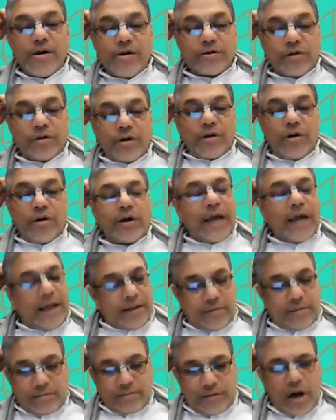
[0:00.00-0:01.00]
So,
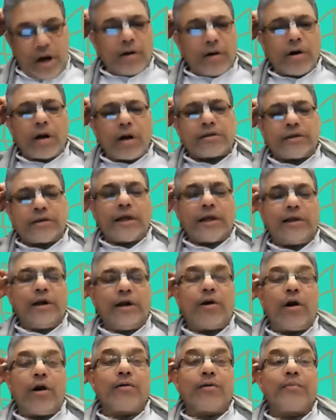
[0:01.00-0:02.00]
okay, not
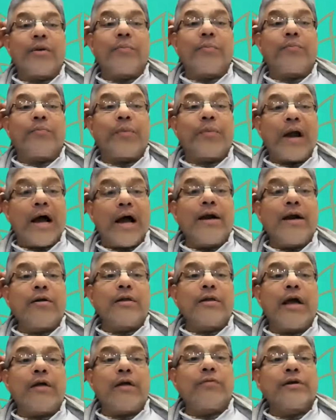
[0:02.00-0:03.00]
nothing wrong, but prior to
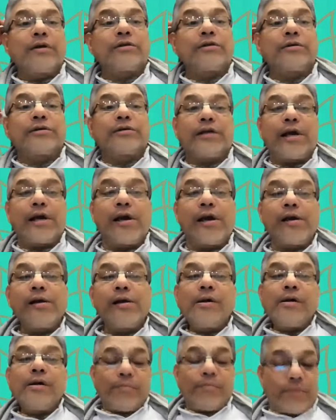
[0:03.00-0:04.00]
that, one should say
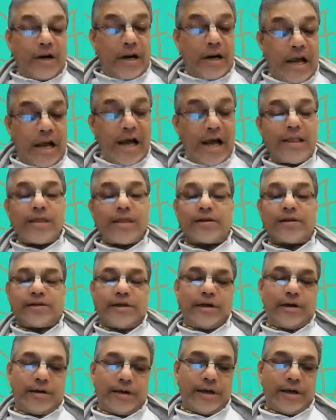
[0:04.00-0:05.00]
"Pralad
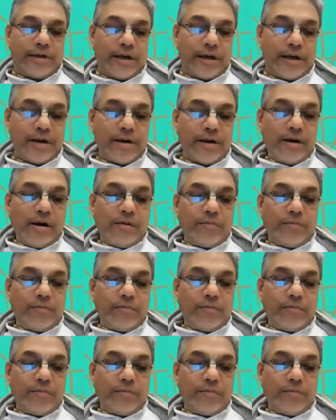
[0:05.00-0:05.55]
Narsinga ki Jai.